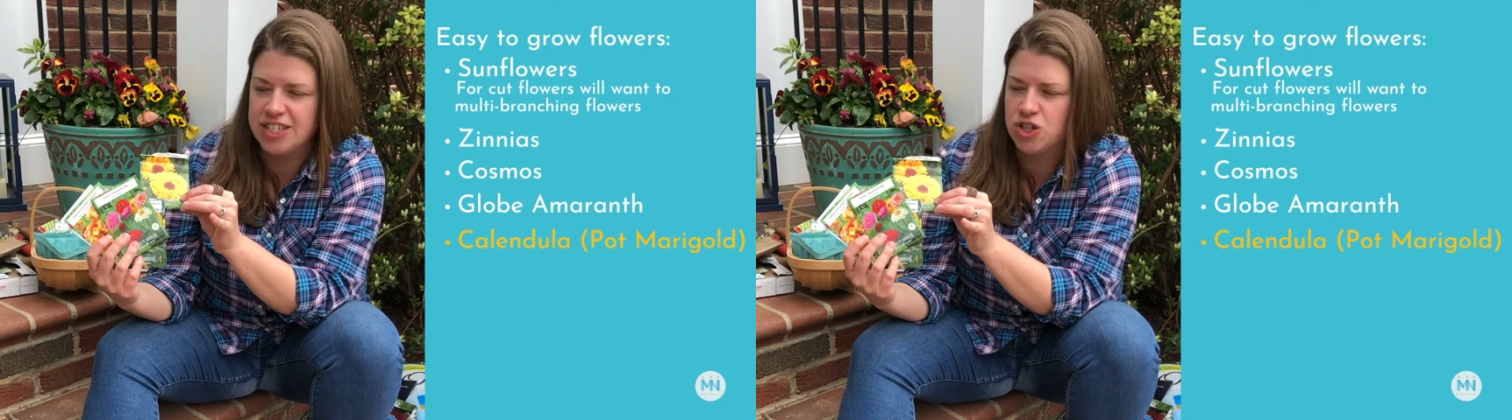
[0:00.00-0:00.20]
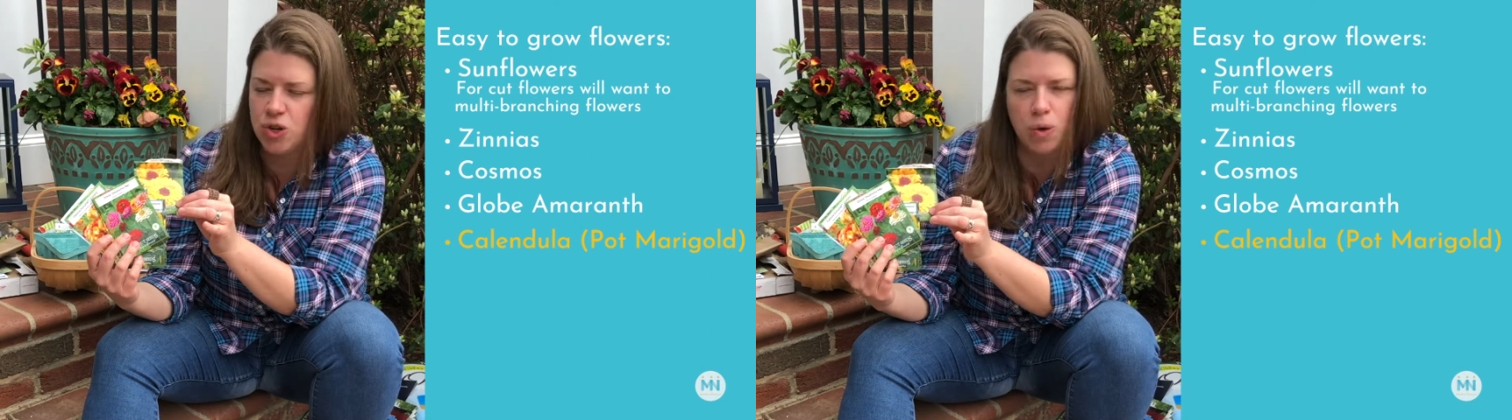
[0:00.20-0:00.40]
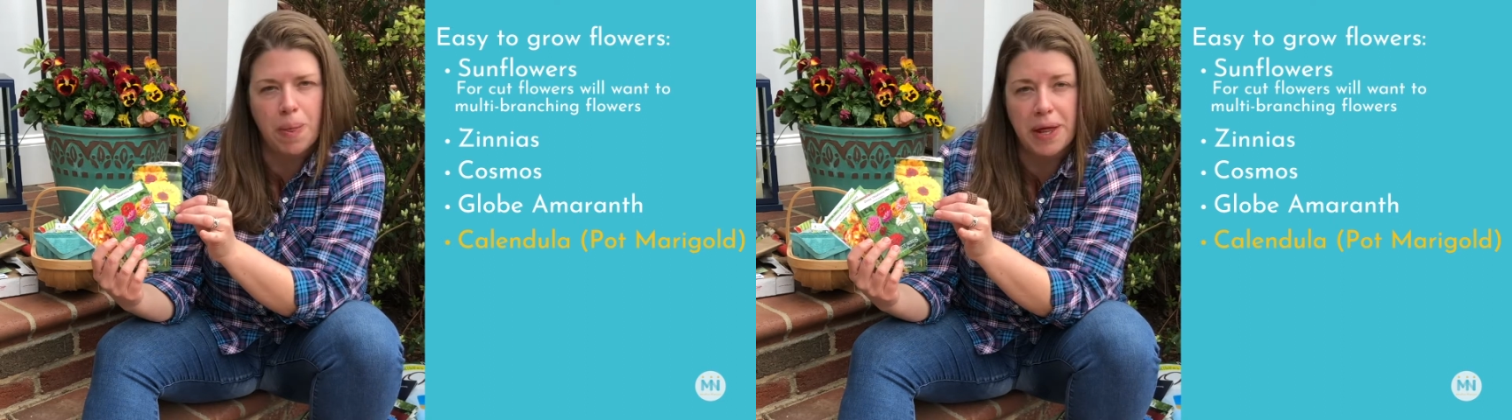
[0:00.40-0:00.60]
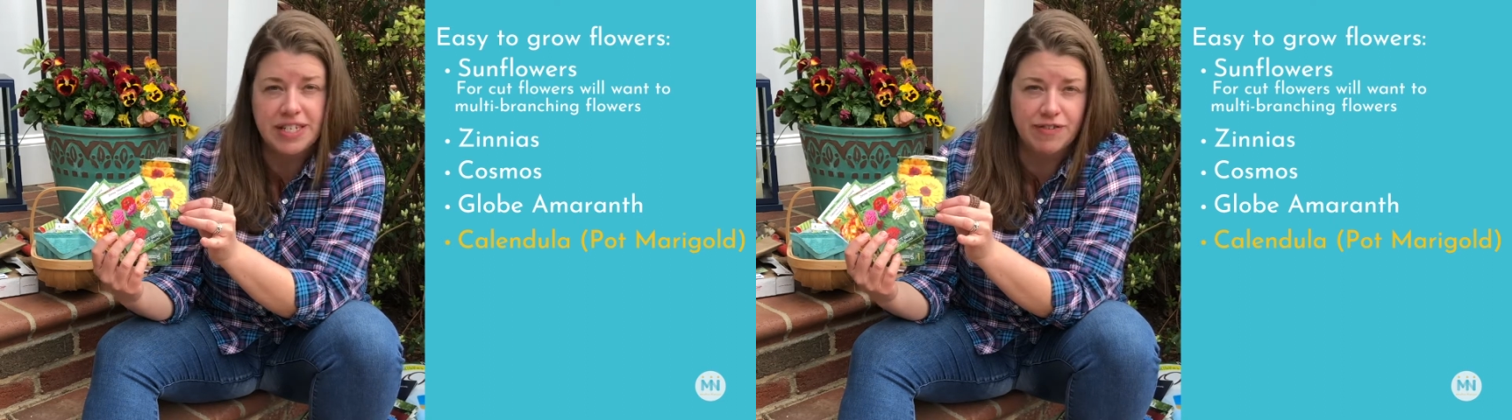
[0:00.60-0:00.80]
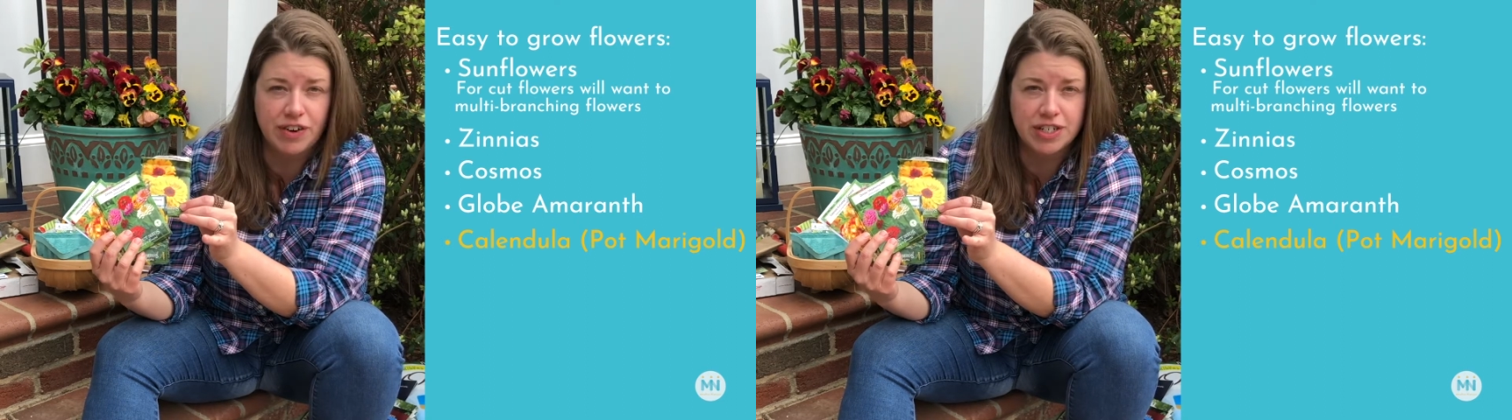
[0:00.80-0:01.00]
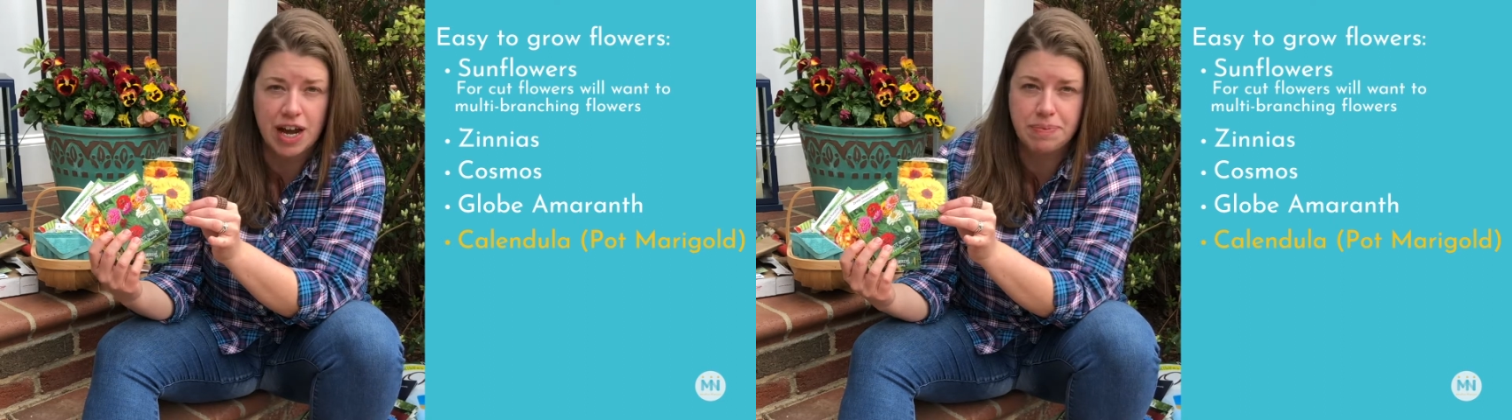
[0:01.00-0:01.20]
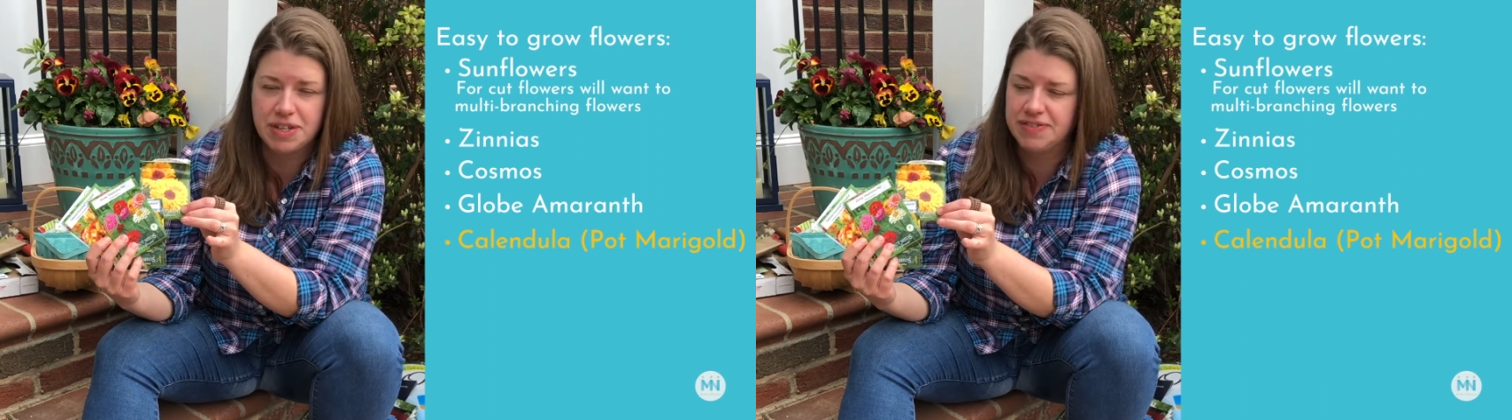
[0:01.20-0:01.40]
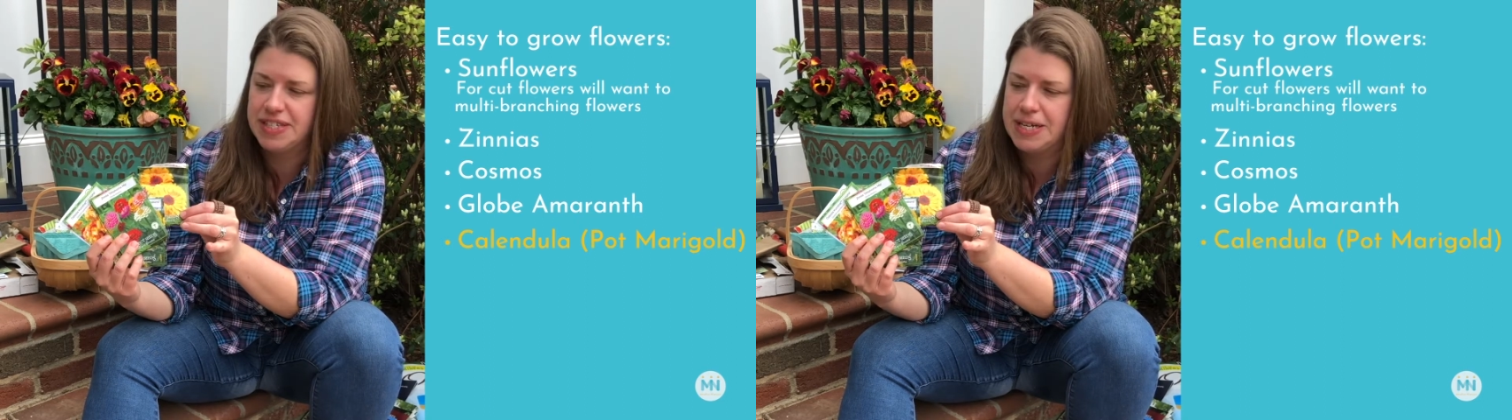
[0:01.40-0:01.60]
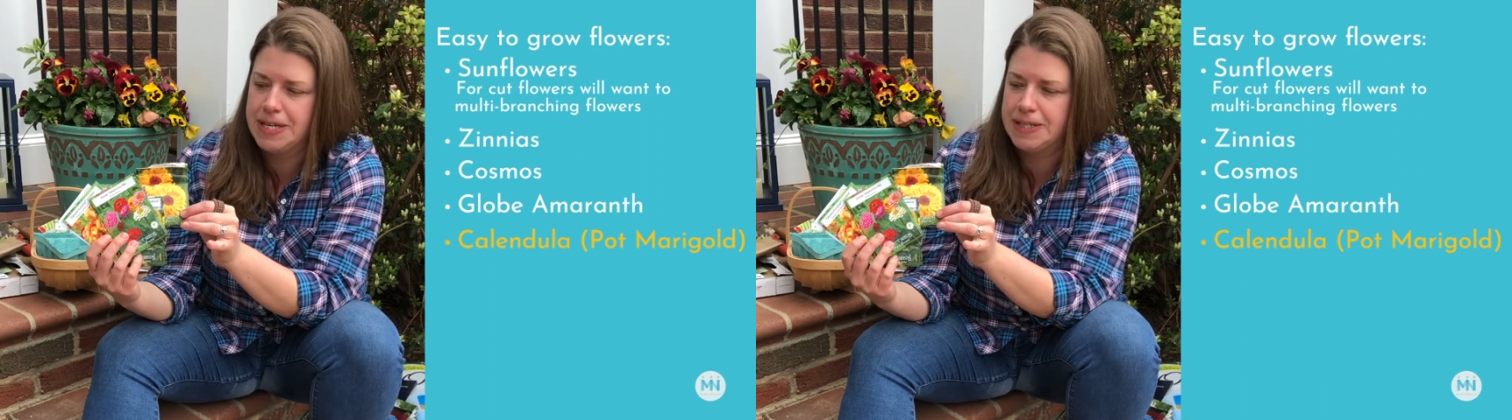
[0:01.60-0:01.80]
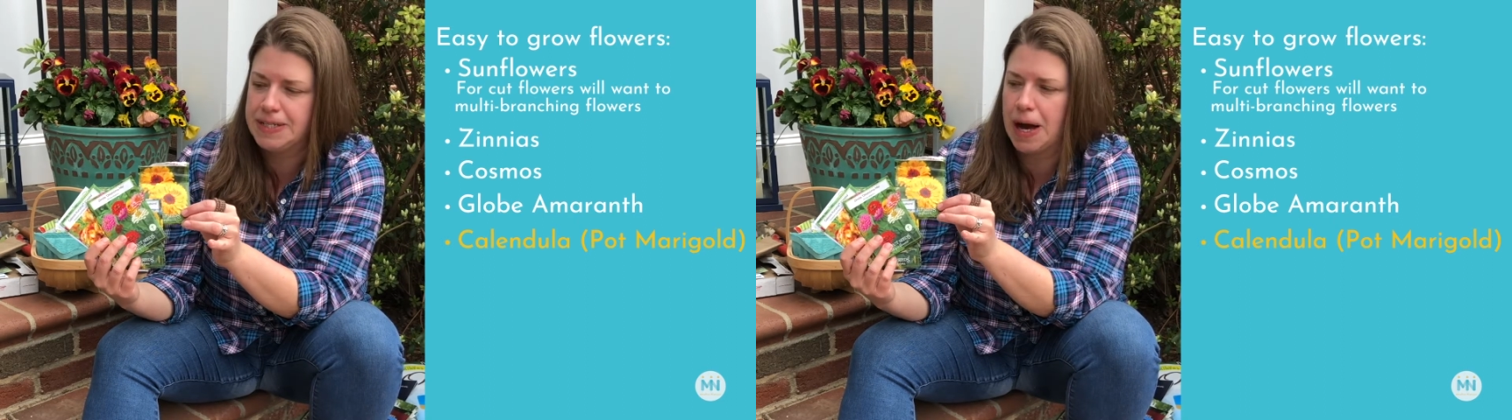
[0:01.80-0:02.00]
is show them the different types of seeds.